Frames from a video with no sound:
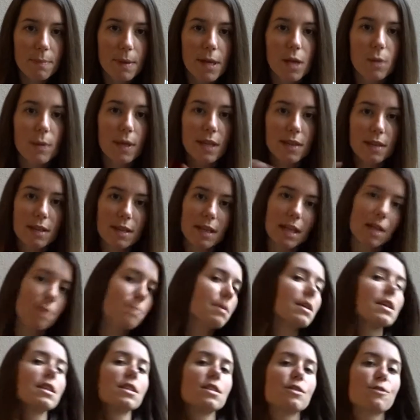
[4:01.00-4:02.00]
by the way, the
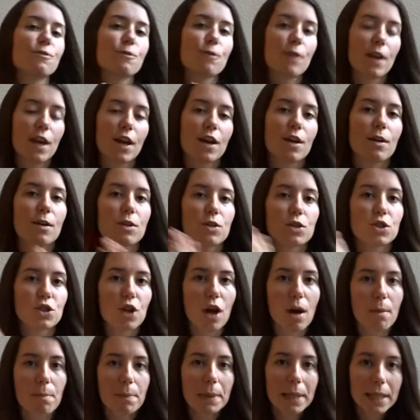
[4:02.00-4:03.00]
name is Fair
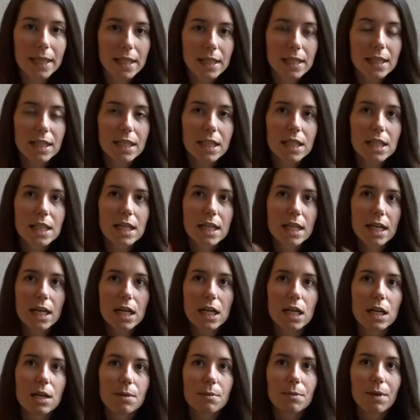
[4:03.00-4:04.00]
Shopping.
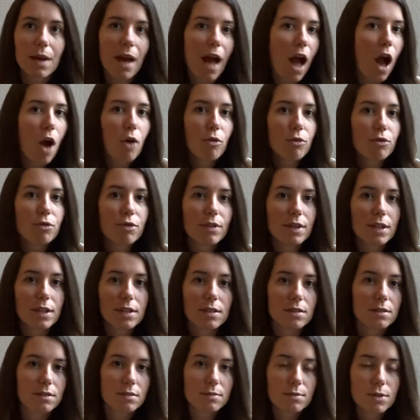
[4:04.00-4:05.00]
Kauf
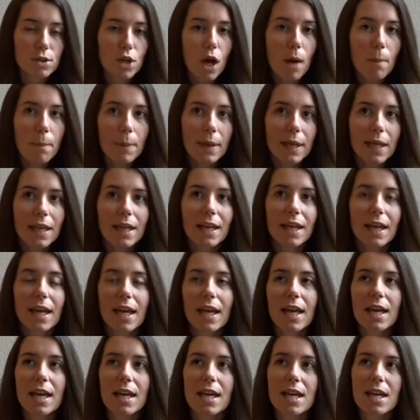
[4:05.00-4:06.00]
is
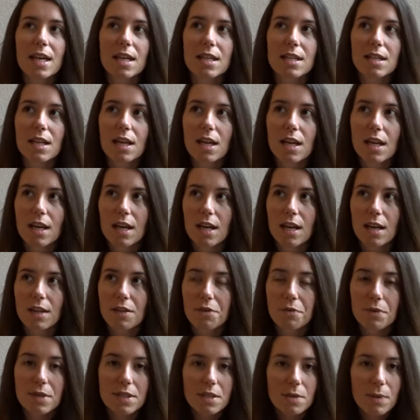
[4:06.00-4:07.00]
shopping, and
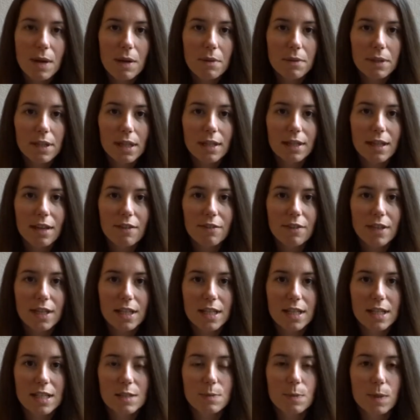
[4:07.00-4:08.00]
the reason why I really love
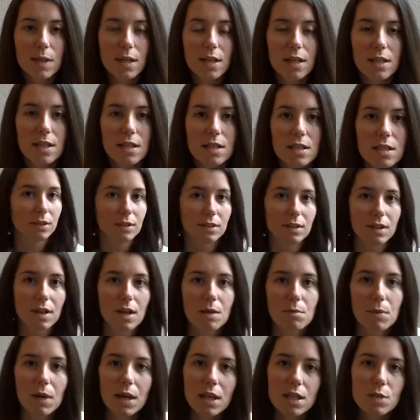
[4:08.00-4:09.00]
it is because
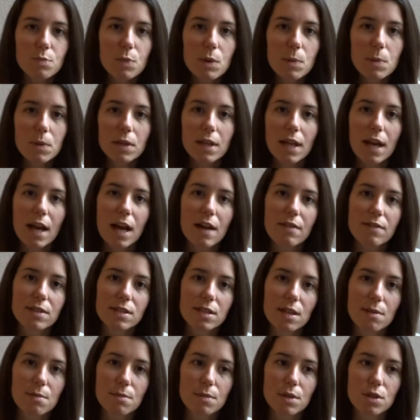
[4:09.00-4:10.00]
people that have
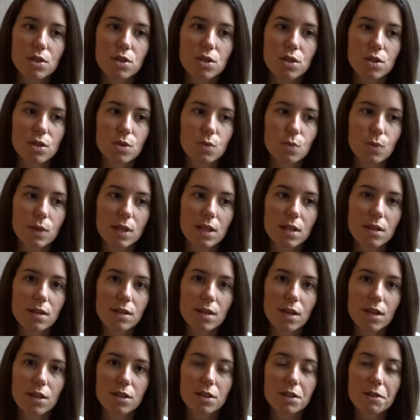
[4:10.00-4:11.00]
some issues with
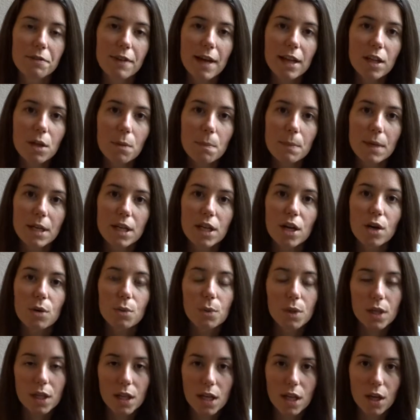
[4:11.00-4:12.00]
their development are
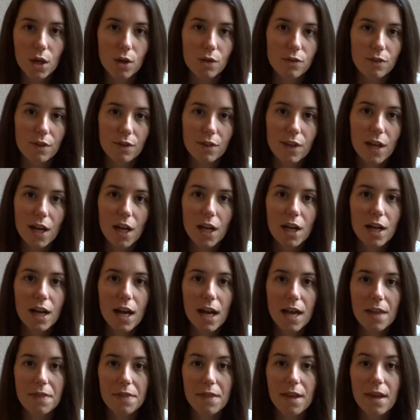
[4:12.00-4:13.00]
working over there,
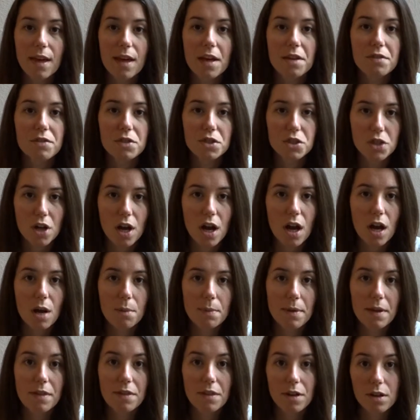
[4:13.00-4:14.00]
and they have a
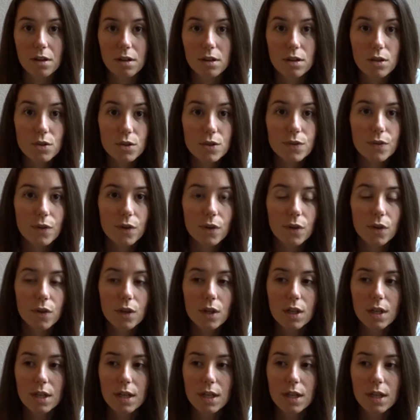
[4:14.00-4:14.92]
job and they're useful.